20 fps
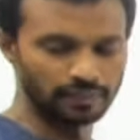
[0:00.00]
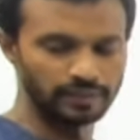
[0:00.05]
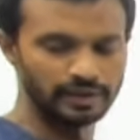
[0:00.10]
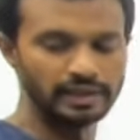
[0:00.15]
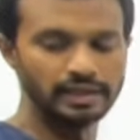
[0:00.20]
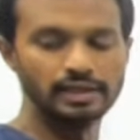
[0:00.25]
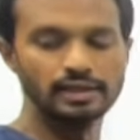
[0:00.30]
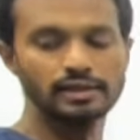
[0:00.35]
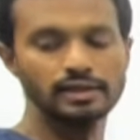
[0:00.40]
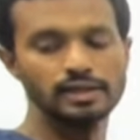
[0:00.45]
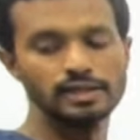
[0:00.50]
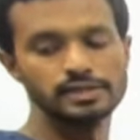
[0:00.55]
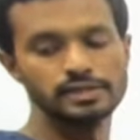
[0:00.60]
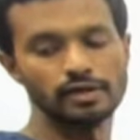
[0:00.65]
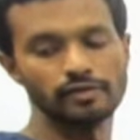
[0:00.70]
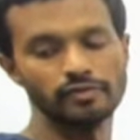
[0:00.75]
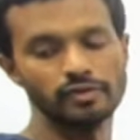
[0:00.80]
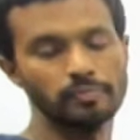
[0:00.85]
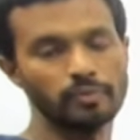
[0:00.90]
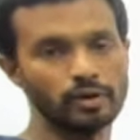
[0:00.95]
The degrees
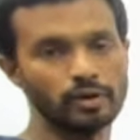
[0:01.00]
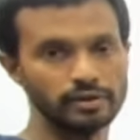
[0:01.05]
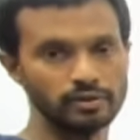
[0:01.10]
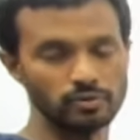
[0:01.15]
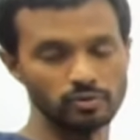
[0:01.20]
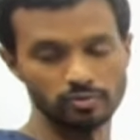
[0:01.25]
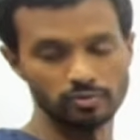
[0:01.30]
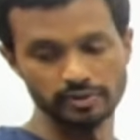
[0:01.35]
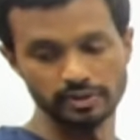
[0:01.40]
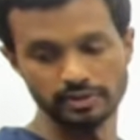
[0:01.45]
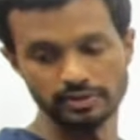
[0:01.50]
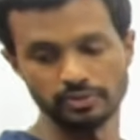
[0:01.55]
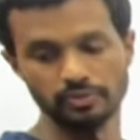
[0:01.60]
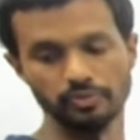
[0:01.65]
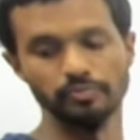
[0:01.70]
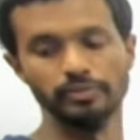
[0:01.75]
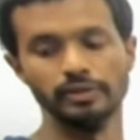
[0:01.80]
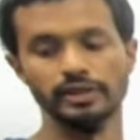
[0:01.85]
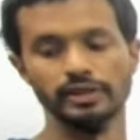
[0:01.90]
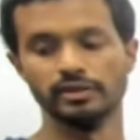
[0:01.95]
of the polynomial
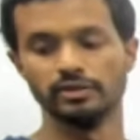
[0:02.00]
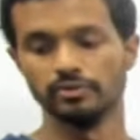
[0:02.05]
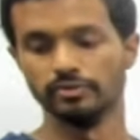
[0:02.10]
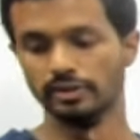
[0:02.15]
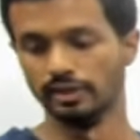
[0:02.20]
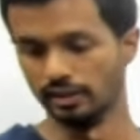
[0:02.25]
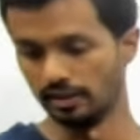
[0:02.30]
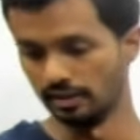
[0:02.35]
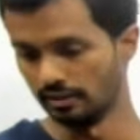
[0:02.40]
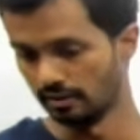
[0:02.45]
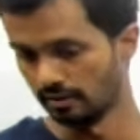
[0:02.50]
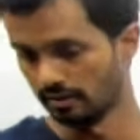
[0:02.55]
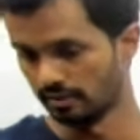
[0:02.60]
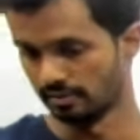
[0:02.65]
should be equal.